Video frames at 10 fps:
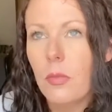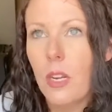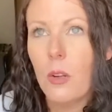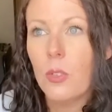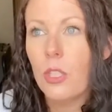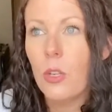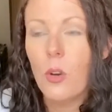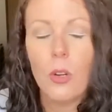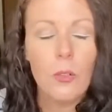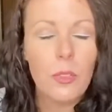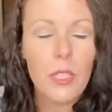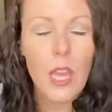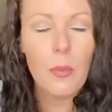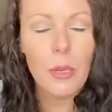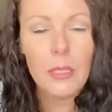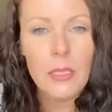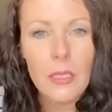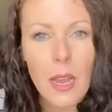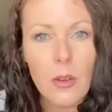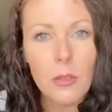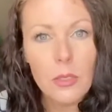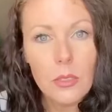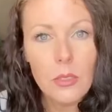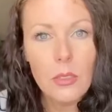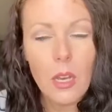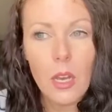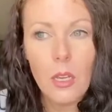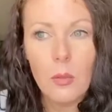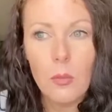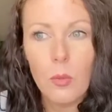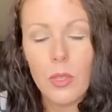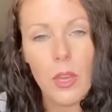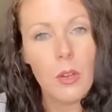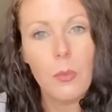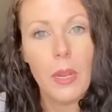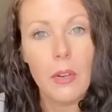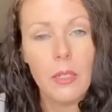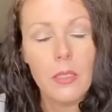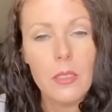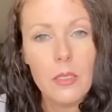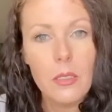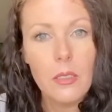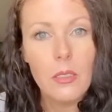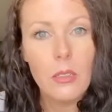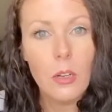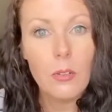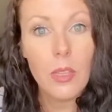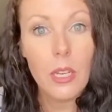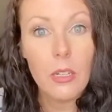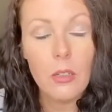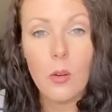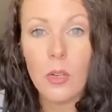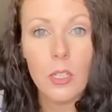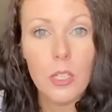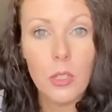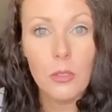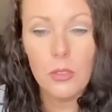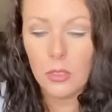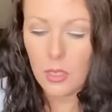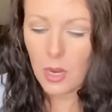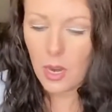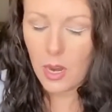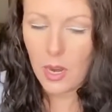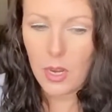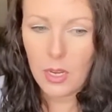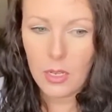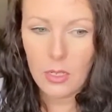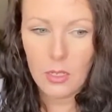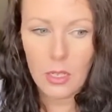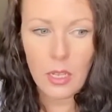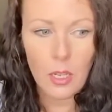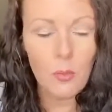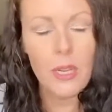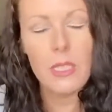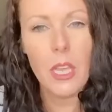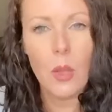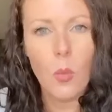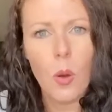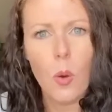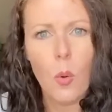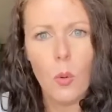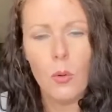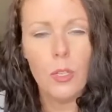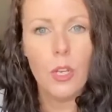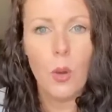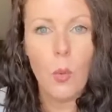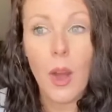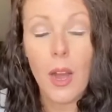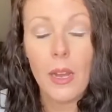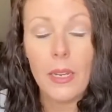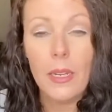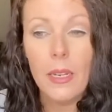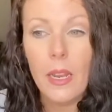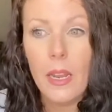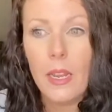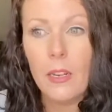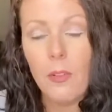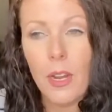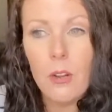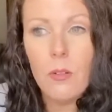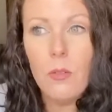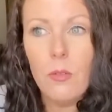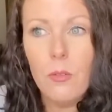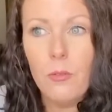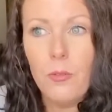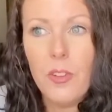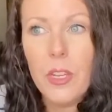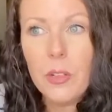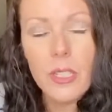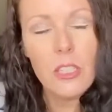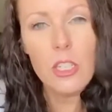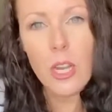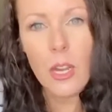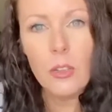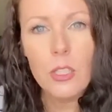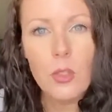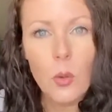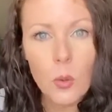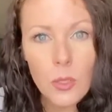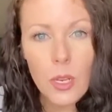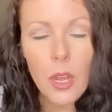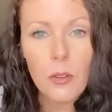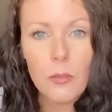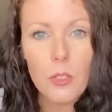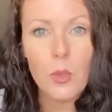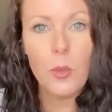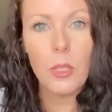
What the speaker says: I don't want you going over to that person's house without a parent over there or an adult. And the kid might say, well, why? And if I don't feel like the child is old enough to